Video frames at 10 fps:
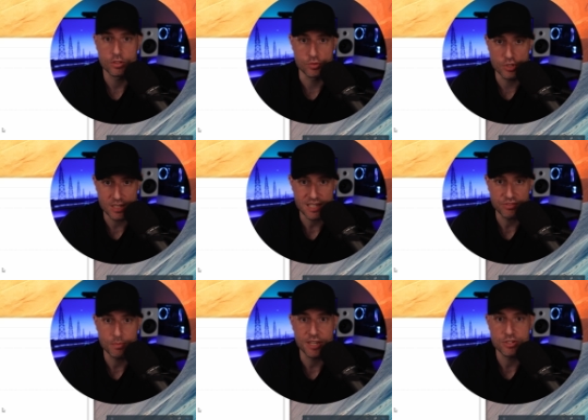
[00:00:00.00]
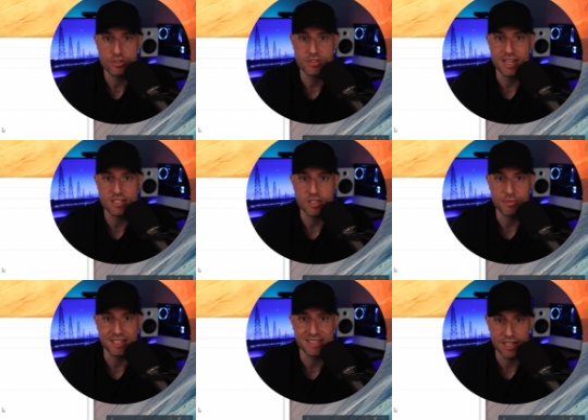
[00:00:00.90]
You just have to make sure that it's
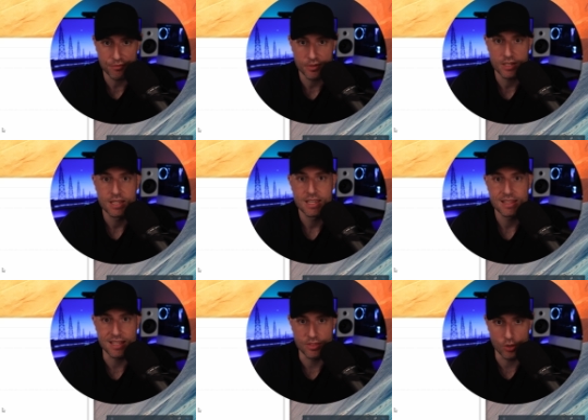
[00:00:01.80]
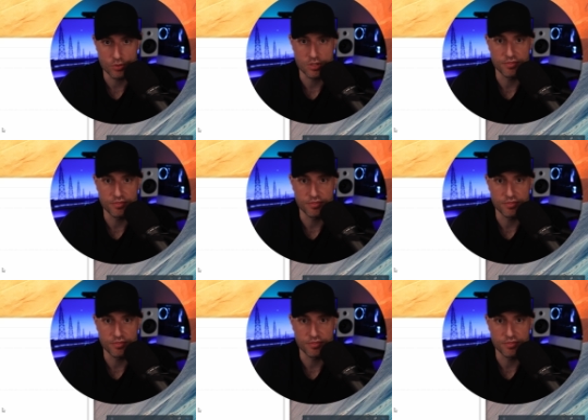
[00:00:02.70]
something different than those